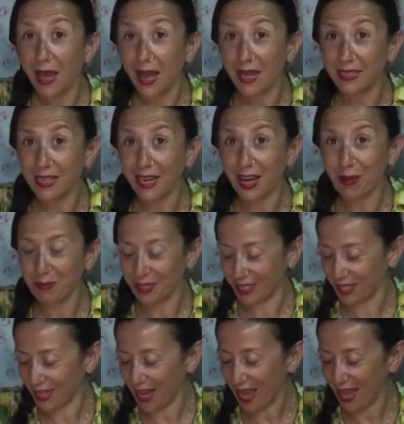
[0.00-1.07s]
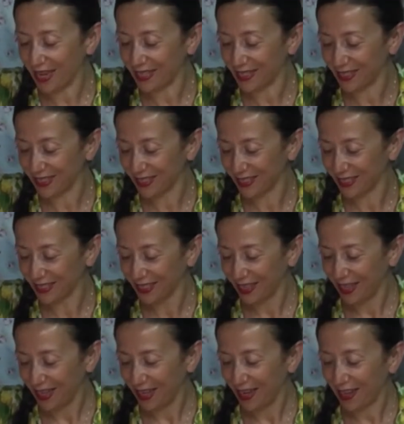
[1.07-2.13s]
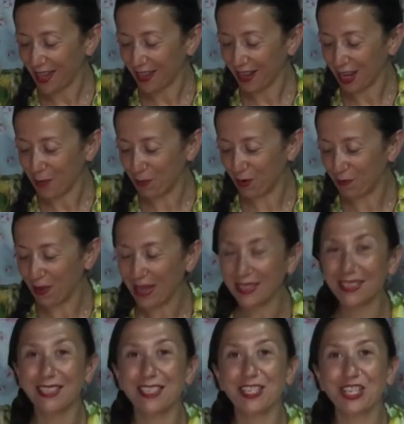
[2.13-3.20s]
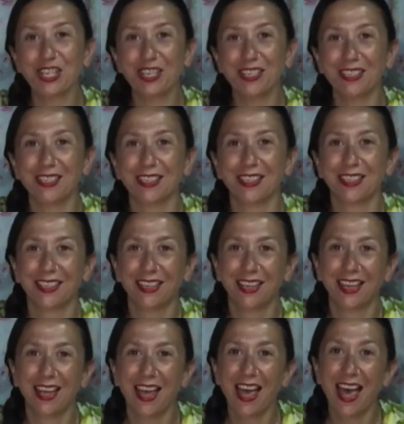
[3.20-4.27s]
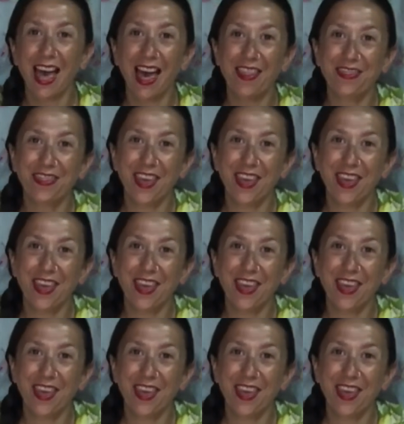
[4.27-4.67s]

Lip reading: As I come to the end, another couple of back stitches, and